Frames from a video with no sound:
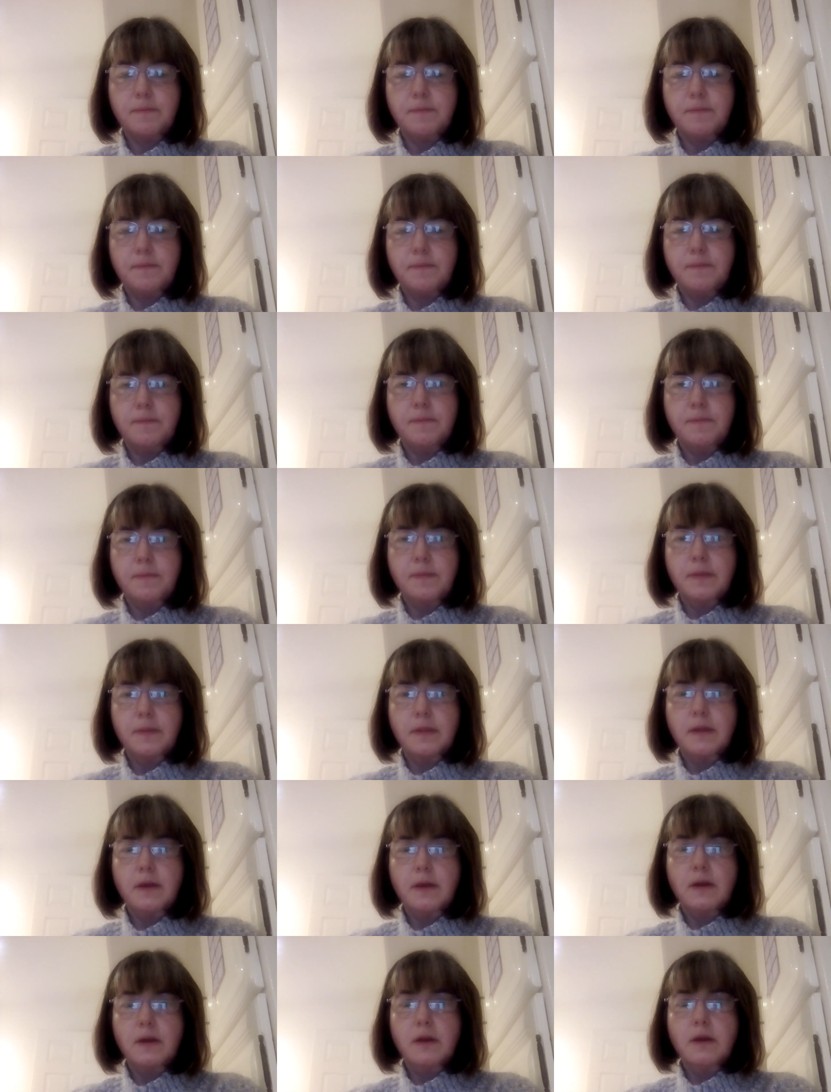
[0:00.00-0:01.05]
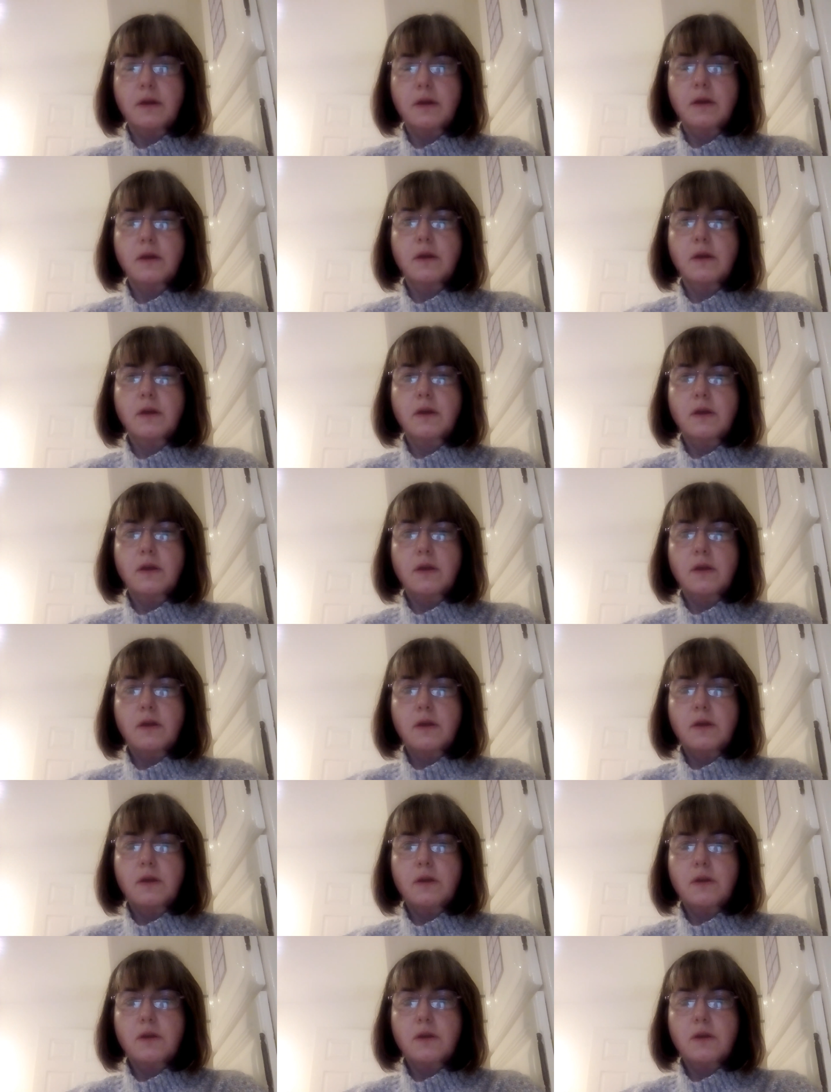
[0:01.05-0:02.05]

No one is speaking in this clip.